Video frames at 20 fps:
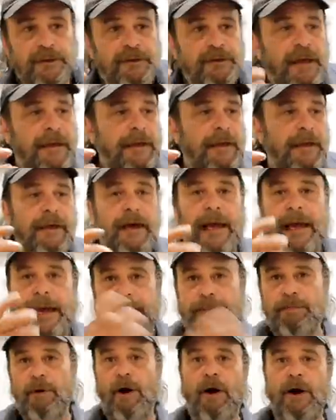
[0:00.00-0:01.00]
who's selling
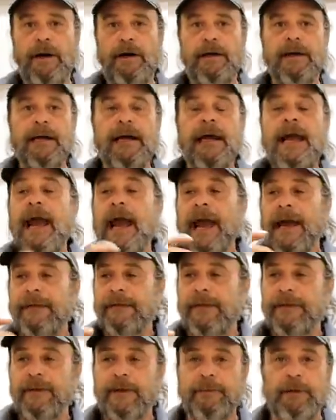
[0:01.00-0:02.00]
a part, and
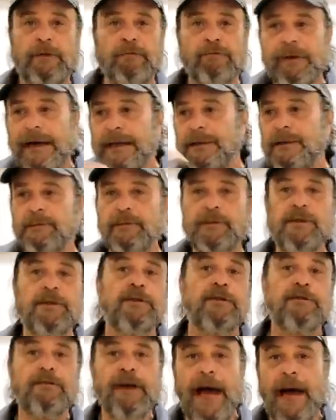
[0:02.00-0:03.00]
then there'll be random
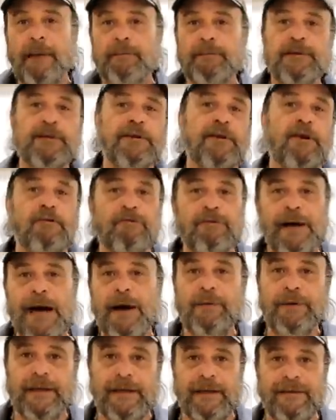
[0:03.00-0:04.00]
scraps
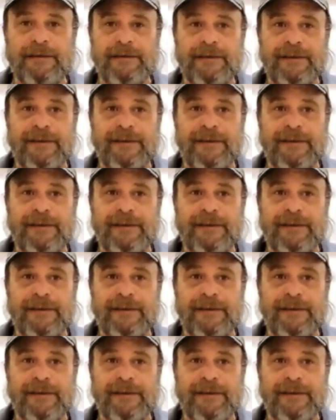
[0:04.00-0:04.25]
around it